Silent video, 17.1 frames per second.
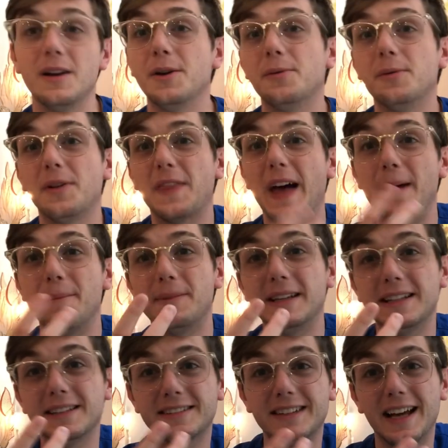With that
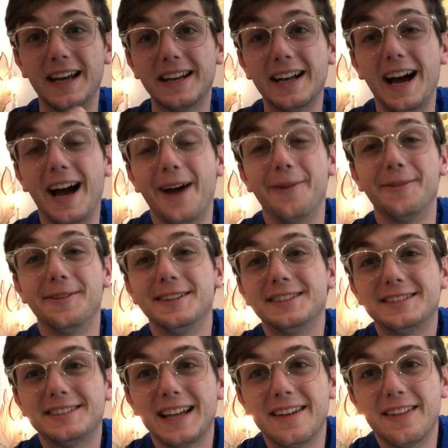being said, I
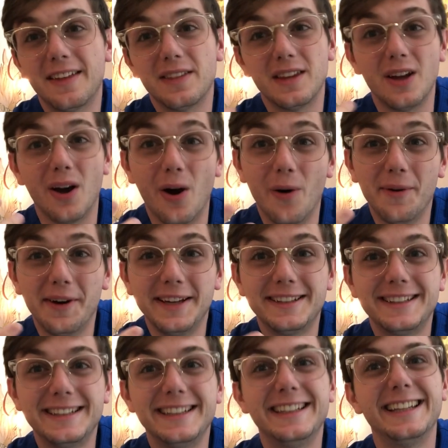would say that the
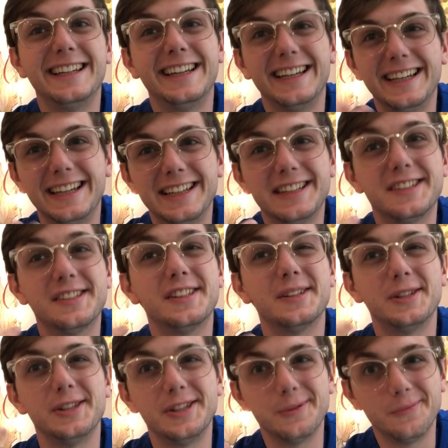OAT is
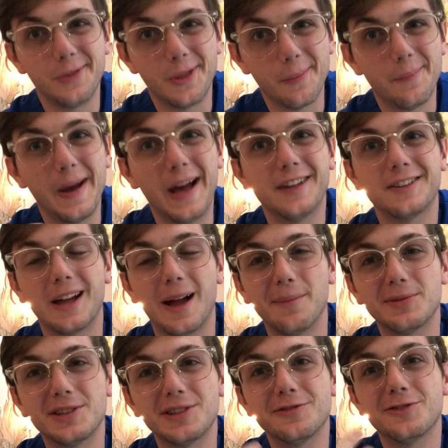the best
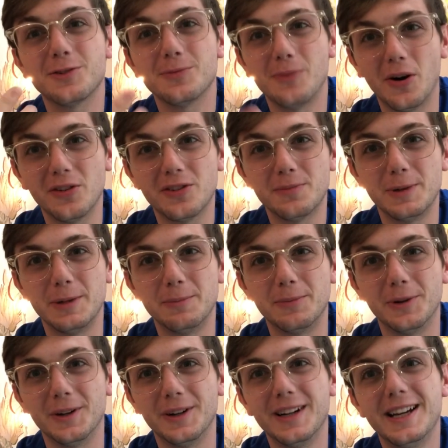option for most
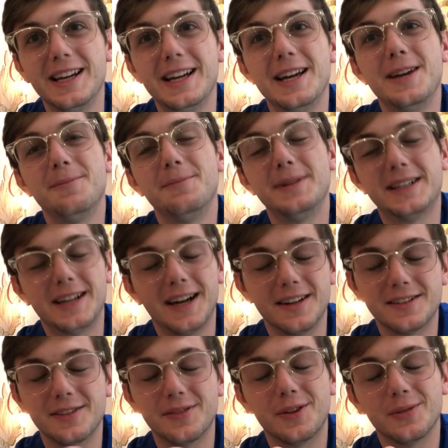people
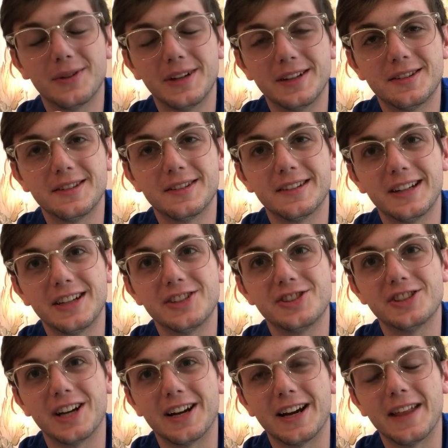because of the reasons that I
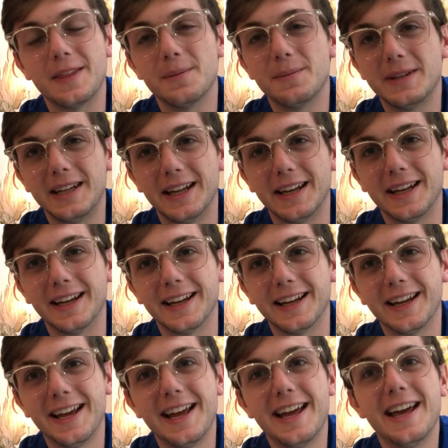shared at the beginning
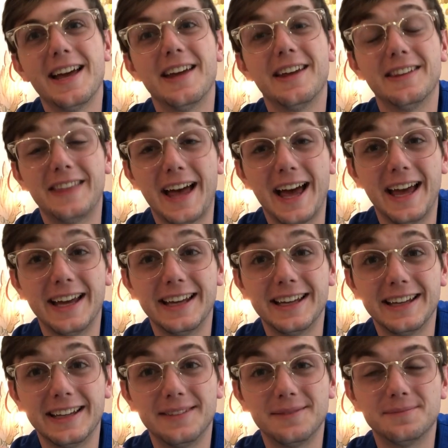that
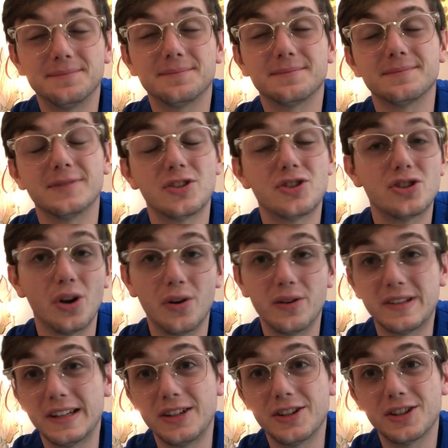it
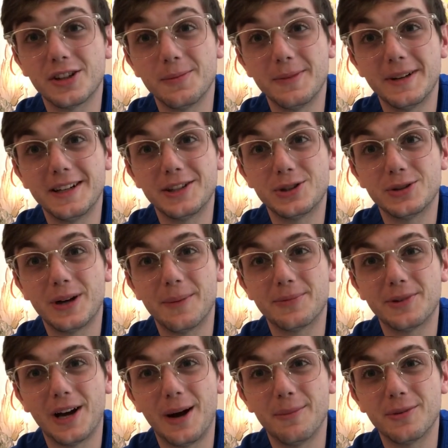shows that you're committed to
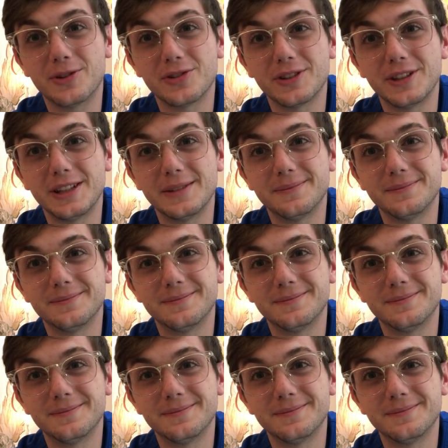optometry,